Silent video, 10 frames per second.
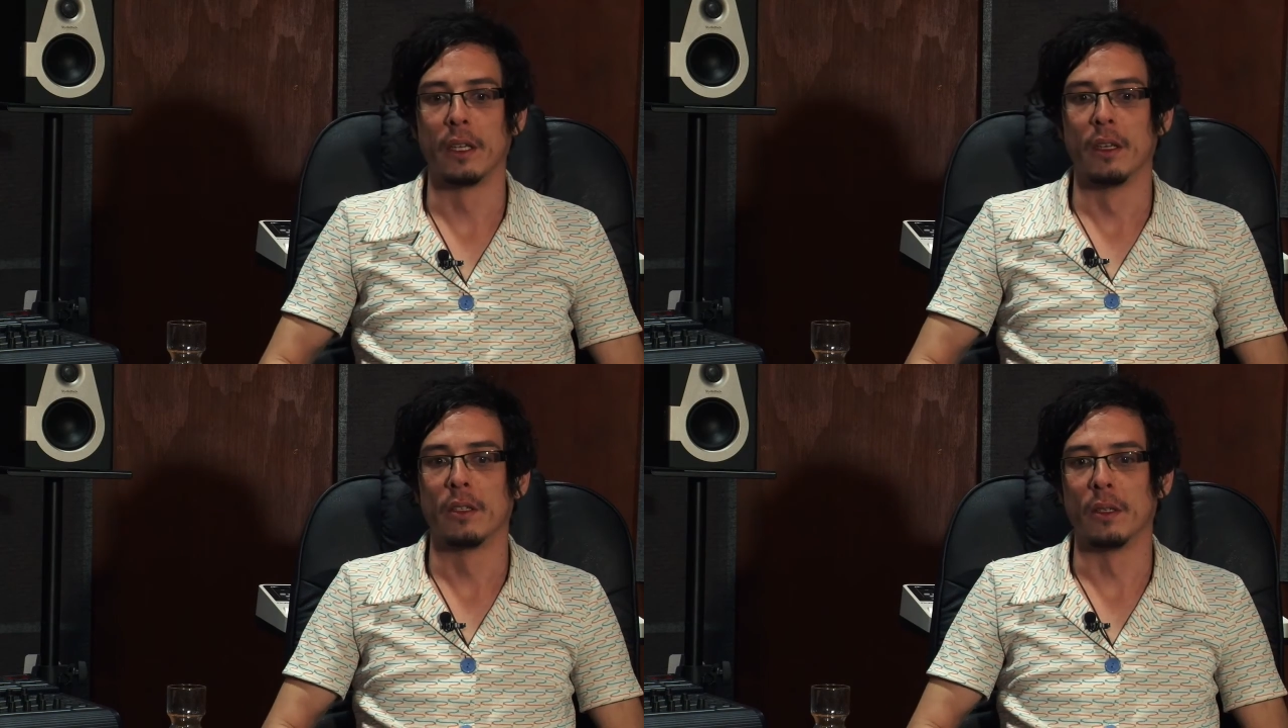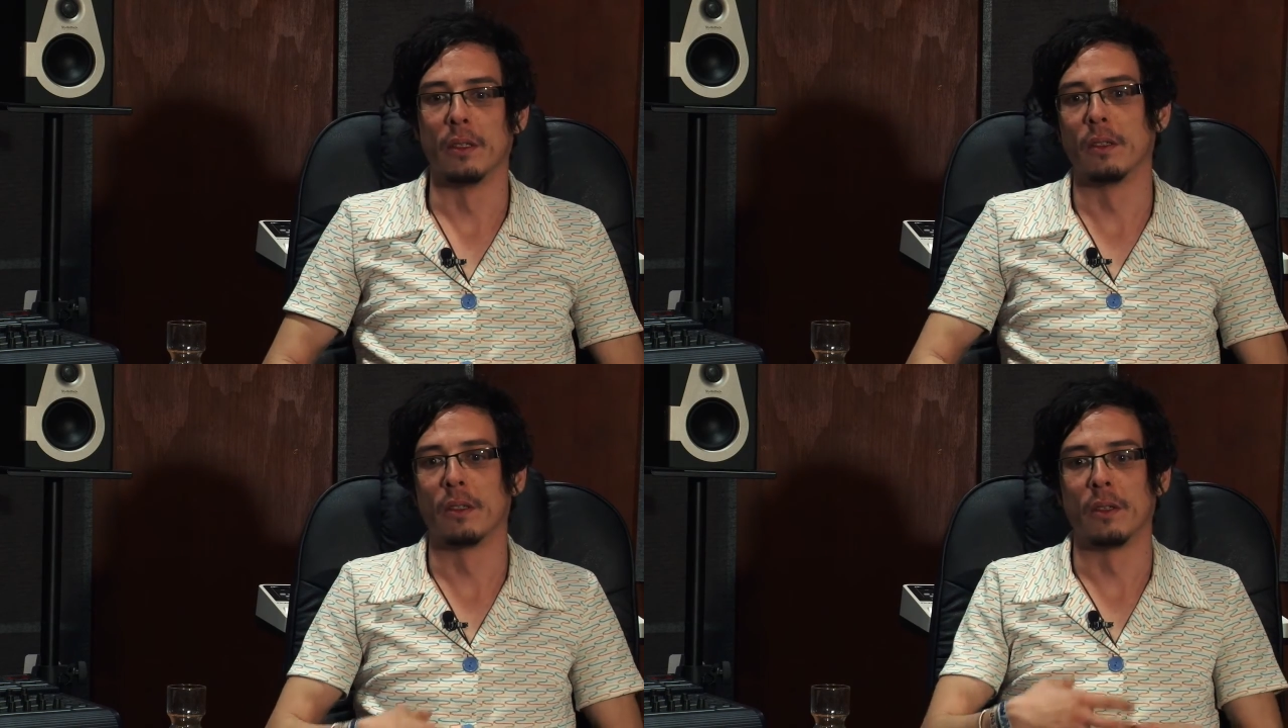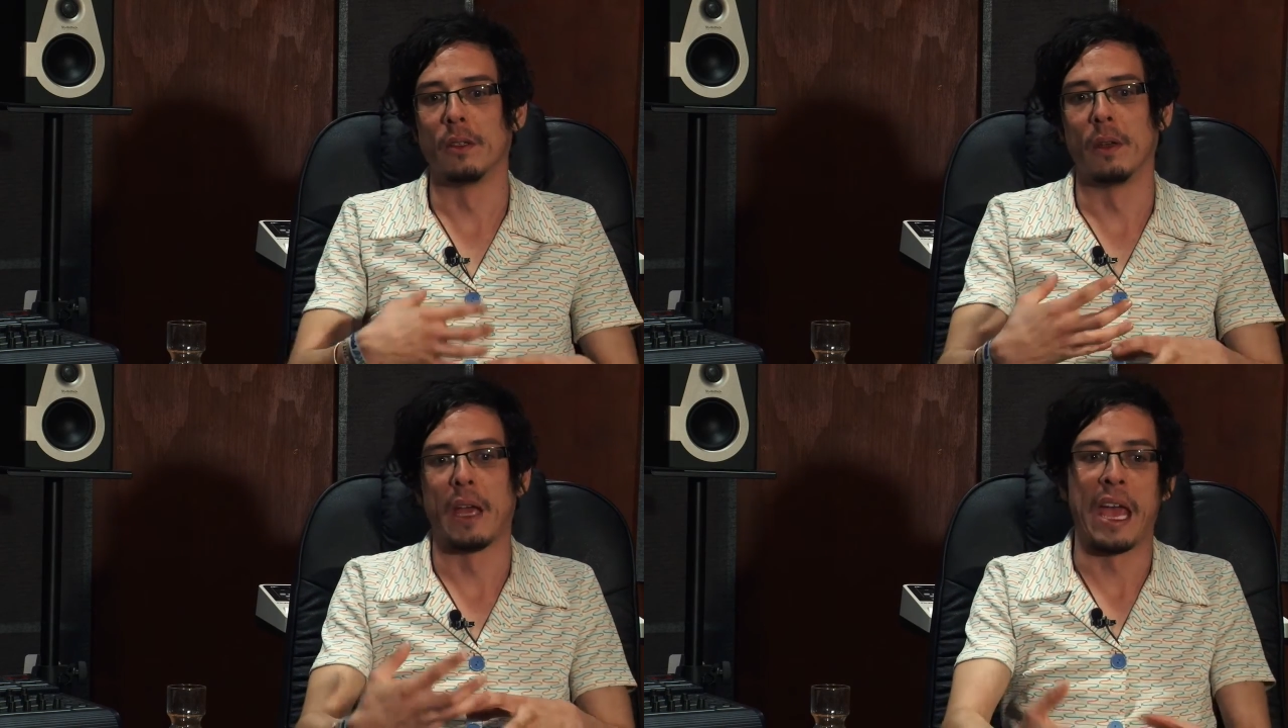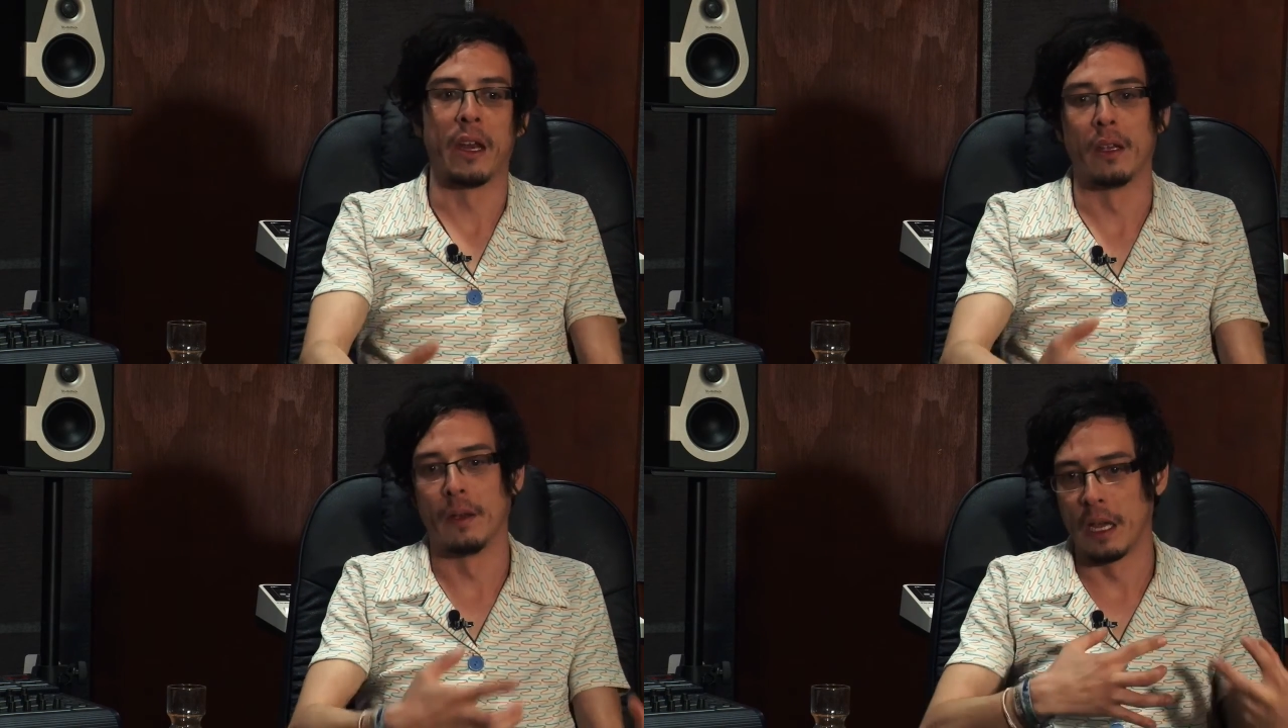To add
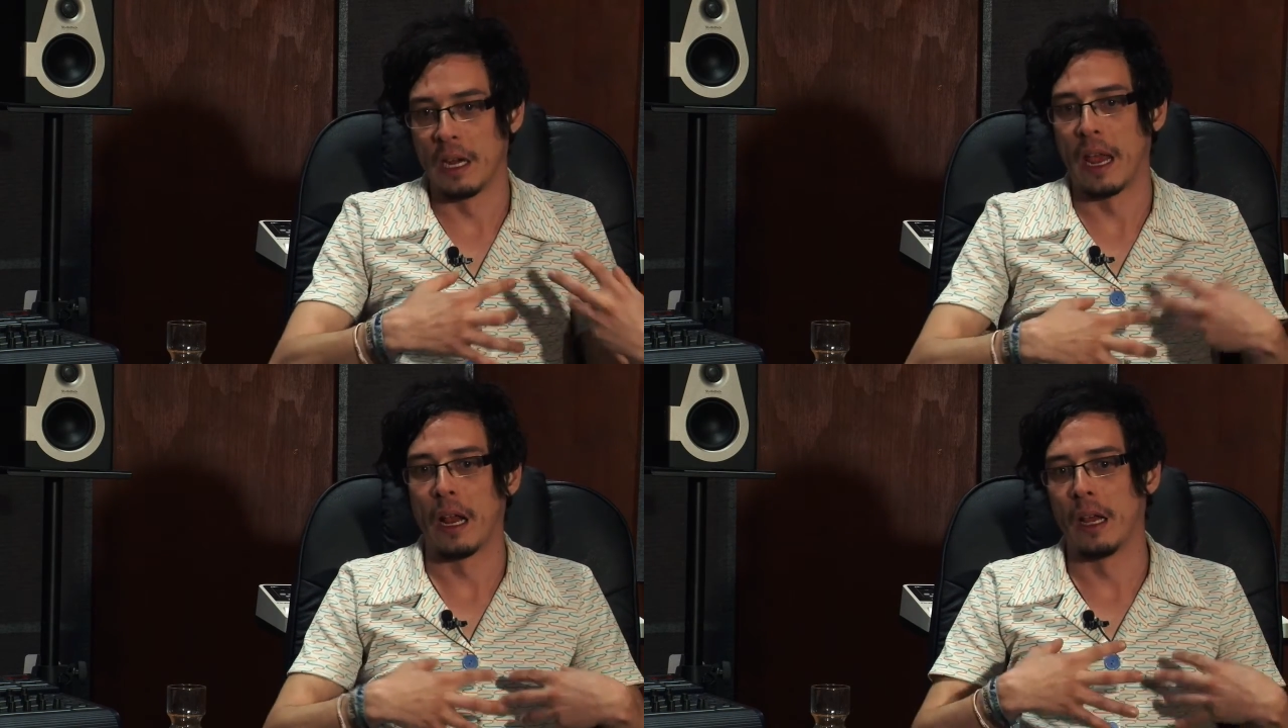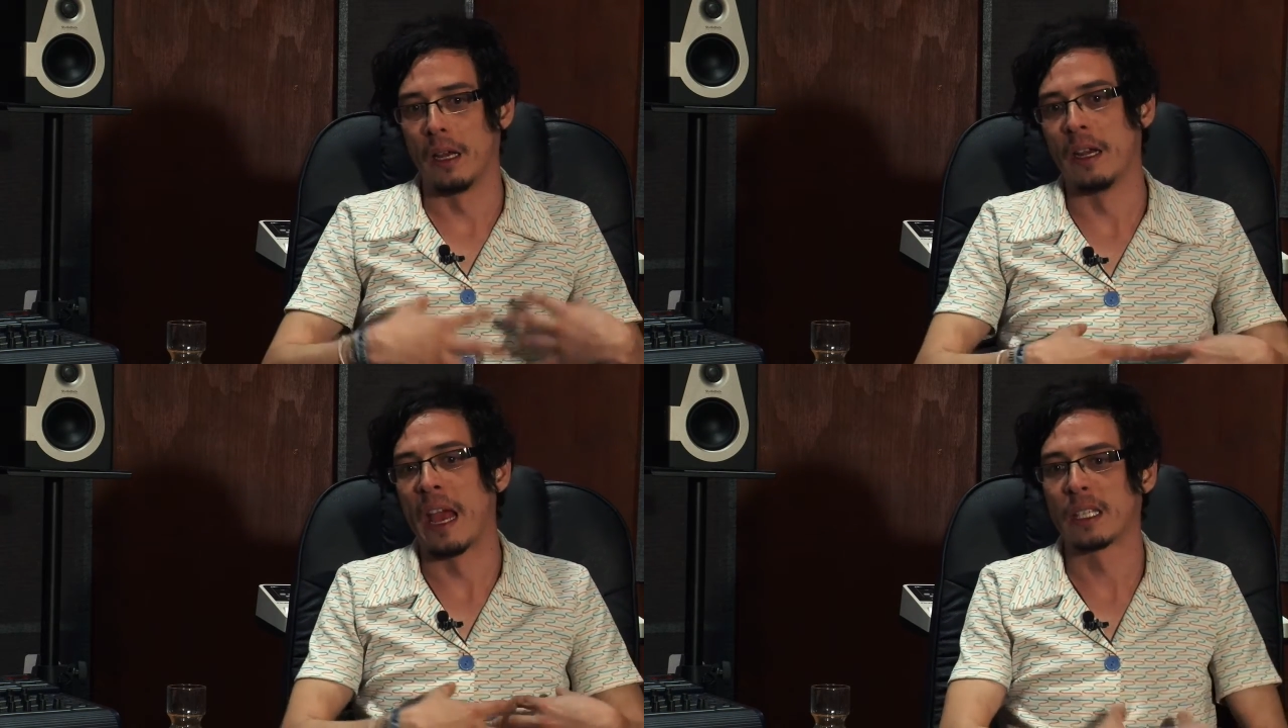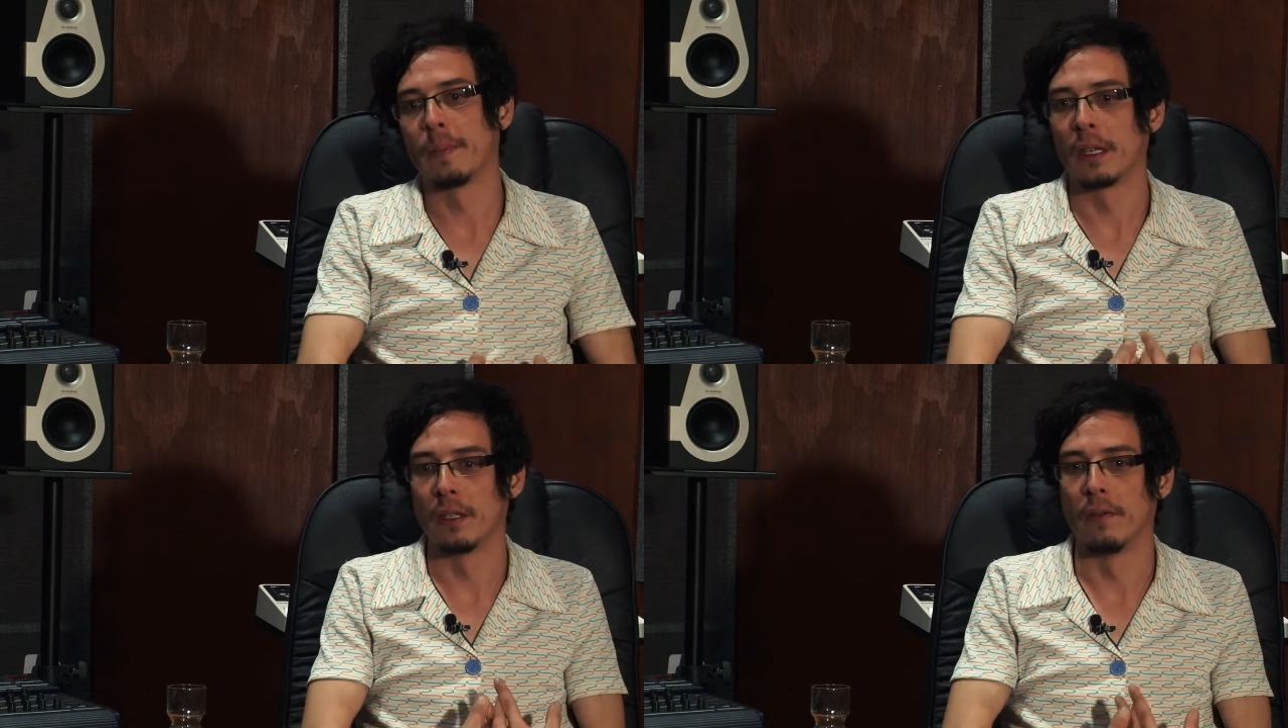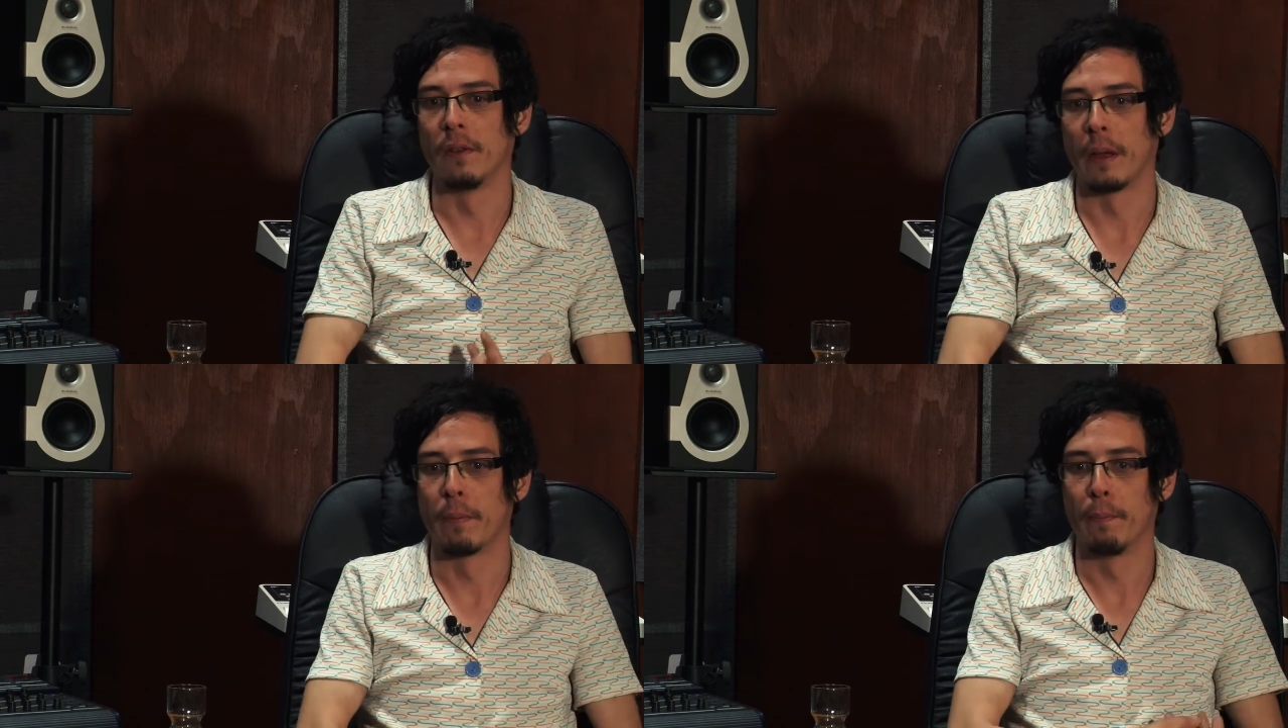an aspect of
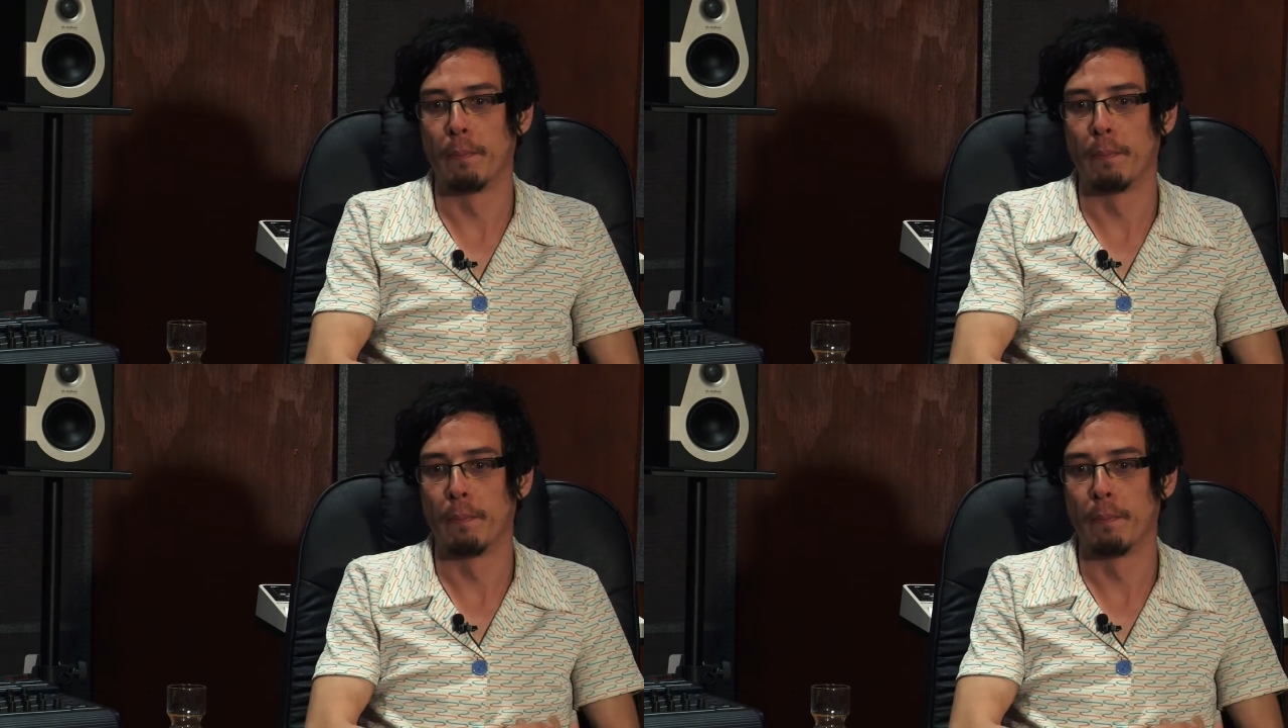like